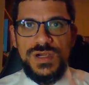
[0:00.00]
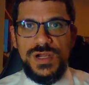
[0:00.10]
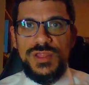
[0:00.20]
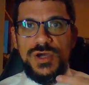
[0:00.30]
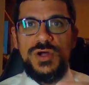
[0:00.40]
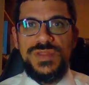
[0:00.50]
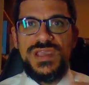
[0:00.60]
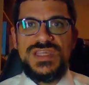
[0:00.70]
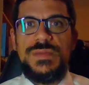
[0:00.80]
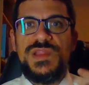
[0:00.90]
The whole
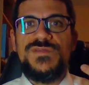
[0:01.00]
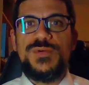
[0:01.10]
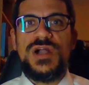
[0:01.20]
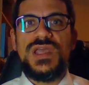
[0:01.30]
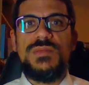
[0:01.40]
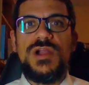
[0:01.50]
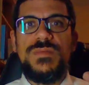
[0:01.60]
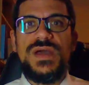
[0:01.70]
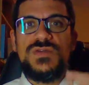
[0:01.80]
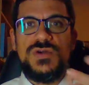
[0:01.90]
next couple of prakim are
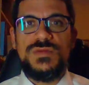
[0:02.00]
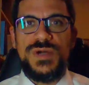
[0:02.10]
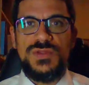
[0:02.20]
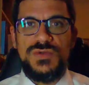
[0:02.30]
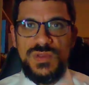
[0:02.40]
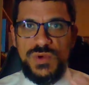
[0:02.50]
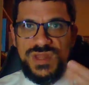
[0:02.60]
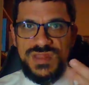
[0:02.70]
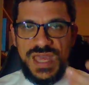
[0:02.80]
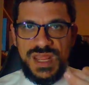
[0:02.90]
about korbanot, and what
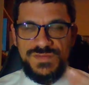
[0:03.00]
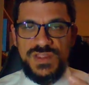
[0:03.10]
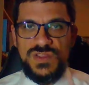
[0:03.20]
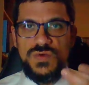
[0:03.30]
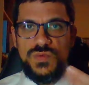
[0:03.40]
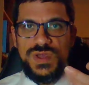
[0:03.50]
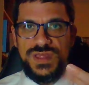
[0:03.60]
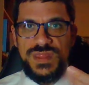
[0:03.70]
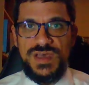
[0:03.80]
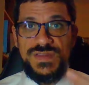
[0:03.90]
does that have to do with
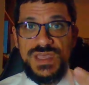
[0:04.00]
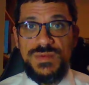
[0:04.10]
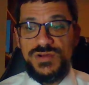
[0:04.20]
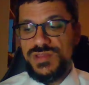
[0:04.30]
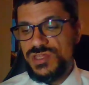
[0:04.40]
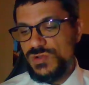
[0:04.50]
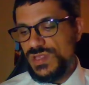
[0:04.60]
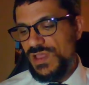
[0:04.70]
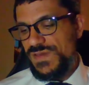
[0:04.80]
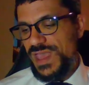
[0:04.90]
anava? And the Gemara in Sota
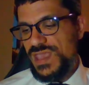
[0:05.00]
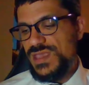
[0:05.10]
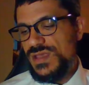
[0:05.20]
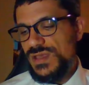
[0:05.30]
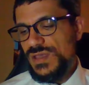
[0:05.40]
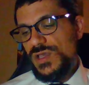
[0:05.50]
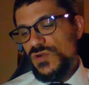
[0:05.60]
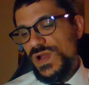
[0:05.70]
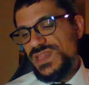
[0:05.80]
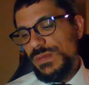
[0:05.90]
Daf Hey
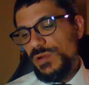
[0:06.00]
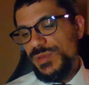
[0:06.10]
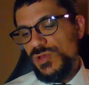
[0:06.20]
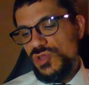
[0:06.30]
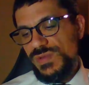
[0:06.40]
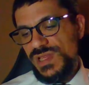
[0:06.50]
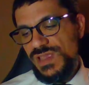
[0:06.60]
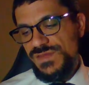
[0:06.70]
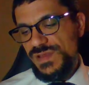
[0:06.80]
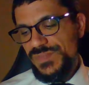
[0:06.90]
writes, Amar Yeshua ben
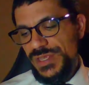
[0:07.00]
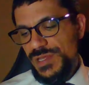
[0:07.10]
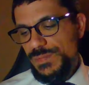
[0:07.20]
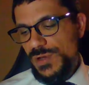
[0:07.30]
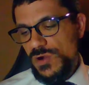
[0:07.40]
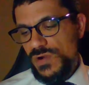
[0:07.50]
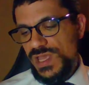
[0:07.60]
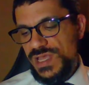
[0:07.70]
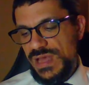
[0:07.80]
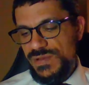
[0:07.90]
Levi, that
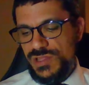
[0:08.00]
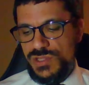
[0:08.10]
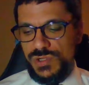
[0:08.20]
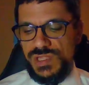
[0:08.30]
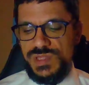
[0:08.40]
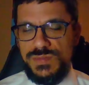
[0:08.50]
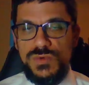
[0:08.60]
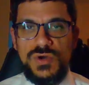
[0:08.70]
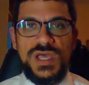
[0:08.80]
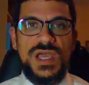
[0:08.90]
the
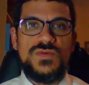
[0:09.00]
nemuchei